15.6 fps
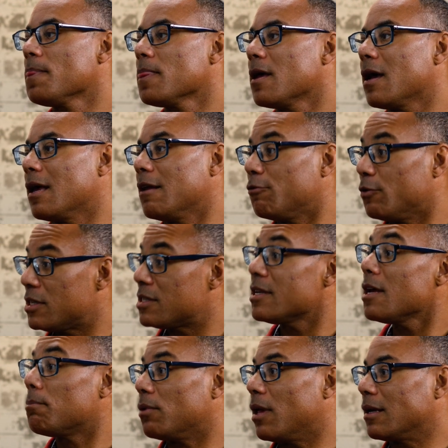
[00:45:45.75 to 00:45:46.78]
And if we see
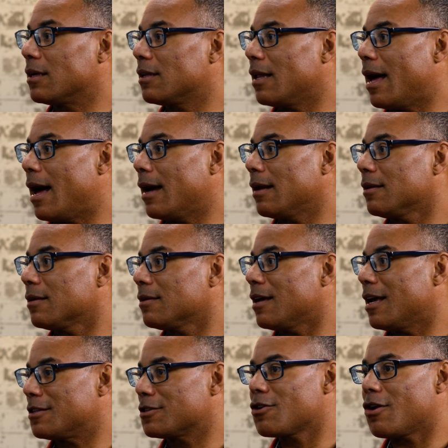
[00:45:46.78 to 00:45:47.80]
a blood clot
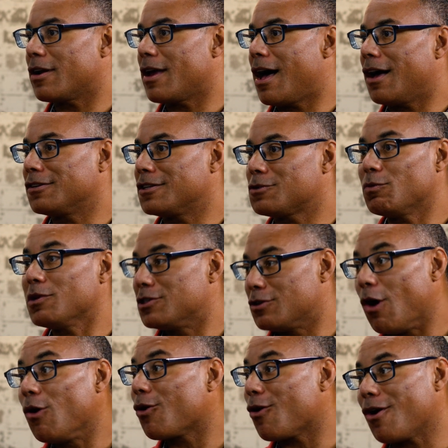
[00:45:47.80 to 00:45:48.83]
as cardiologists, we
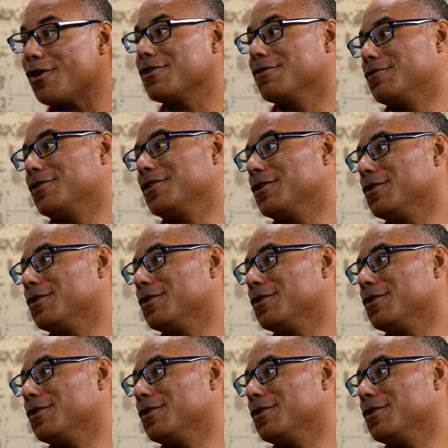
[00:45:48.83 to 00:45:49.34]
don't cardiovert you.